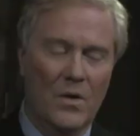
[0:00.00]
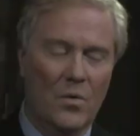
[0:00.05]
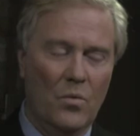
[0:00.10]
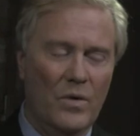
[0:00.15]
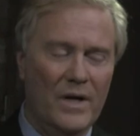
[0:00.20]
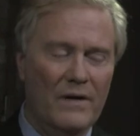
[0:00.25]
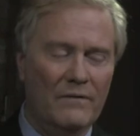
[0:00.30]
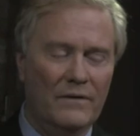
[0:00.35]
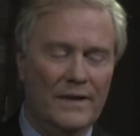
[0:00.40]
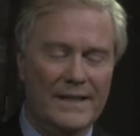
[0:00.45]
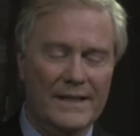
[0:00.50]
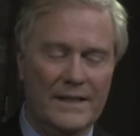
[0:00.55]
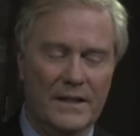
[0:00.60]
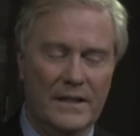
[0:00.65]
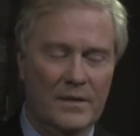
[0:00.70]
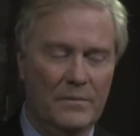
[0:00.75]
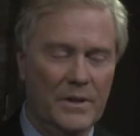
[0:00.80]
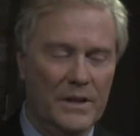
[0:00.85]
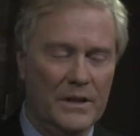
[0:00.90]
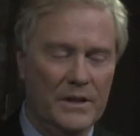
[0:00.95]
We have less
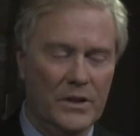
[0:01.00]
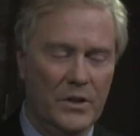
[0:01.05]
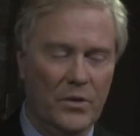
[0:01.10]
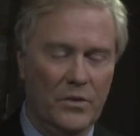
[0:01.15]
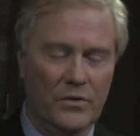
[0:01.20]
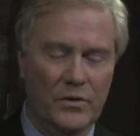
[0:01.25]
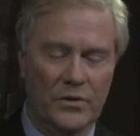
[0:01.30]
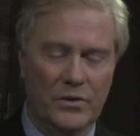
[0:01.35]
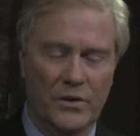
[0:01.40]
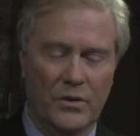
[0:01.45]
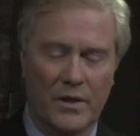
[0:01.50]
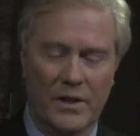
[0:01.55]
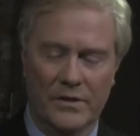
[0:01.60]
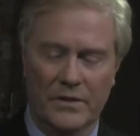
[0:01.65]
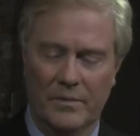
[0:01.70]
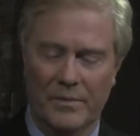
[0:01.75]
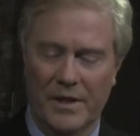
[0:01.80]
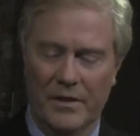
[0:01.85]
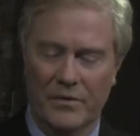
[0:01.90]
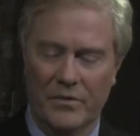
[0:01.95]
than a minute to go on the show,
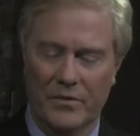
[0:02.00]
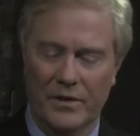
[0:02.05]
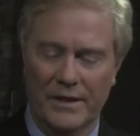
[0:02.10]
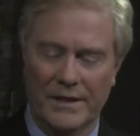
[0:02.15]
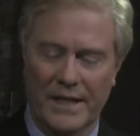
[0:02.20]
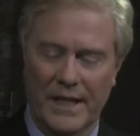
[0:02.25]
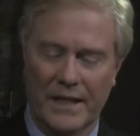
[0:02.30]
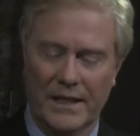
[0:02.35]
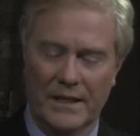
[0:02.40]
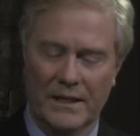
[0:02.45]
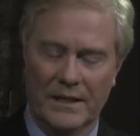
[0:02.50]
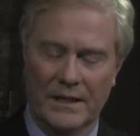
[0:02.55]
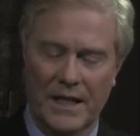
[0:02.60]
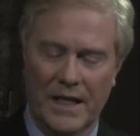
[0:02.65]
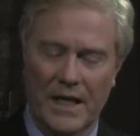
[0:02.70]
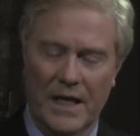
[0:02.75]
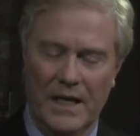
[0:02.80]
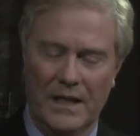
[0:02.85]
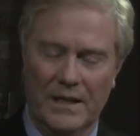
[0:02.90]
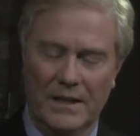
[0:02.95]
actually about 30 seconds,
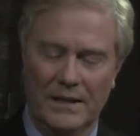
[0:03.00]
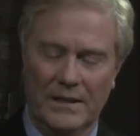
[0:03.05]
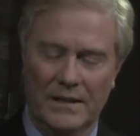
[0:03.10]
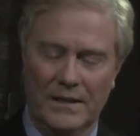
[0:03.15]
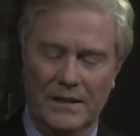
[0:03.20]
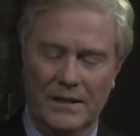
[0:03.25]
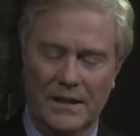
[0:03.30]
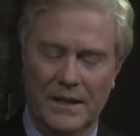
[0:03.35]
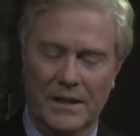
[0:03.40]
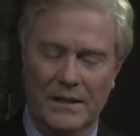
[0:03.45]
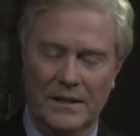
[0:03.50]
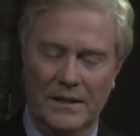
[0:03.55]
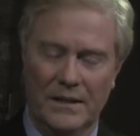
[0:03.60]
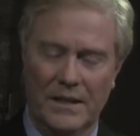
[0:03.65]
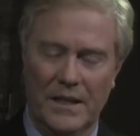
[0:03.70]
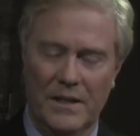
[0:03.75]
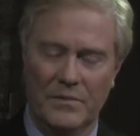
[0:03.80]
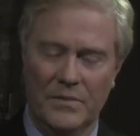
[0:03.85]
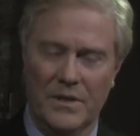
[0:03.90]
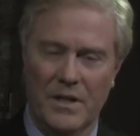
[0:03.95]
and it
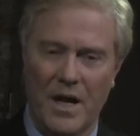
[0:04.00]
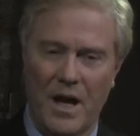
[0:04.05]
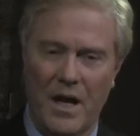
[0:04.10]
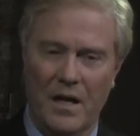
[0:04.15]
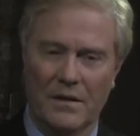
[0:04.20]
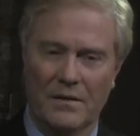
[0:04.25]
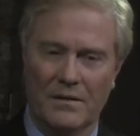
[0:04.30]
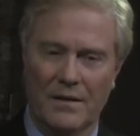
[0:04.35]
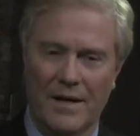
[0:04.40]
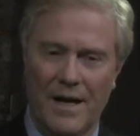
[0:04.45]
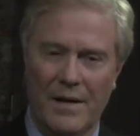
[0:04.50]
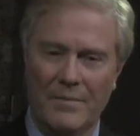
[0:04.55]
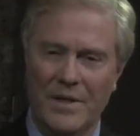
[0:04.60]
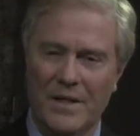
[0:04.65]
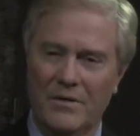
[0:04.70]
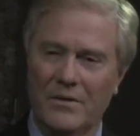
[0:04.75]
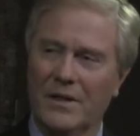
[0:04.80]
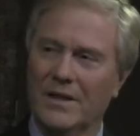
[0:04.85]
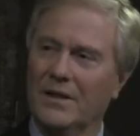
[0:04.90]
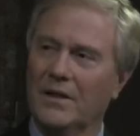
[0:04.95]
seems that I'm
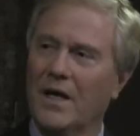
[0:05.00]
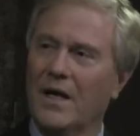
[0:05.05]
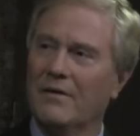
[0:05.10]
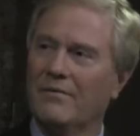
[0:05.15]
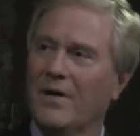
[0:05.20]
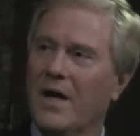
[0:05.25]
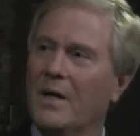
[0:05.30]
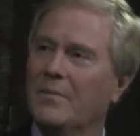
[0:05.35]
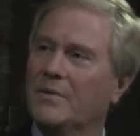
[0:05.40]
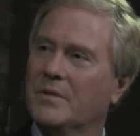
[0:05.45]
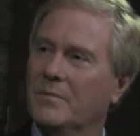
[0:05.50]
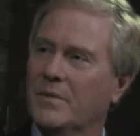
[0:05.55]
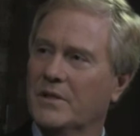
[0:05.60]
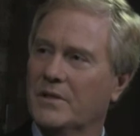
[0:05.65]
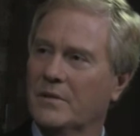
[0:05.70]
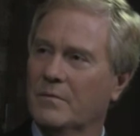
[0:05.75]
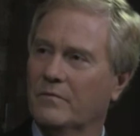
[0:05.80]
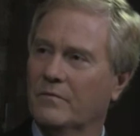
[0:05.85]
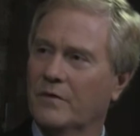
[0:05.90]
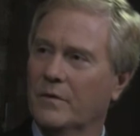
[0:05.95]
hearing a lot of
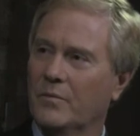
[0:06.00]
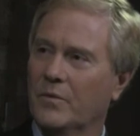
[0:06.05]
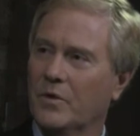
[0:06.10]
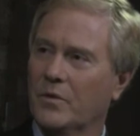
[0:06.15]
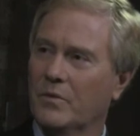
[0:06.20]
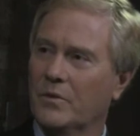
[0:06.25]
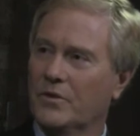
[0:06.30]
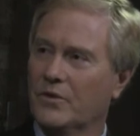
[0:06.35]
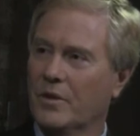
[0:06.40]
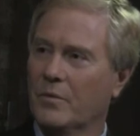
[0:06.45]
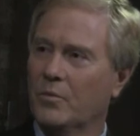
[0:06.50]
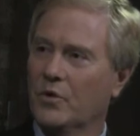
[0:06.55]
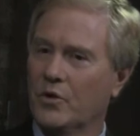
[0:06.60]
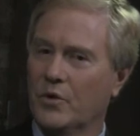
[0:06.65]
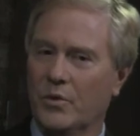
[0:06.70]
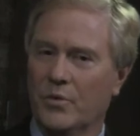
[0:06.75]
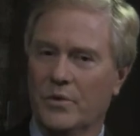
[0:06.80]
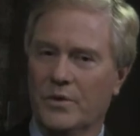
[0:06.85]
optimism from you as someone who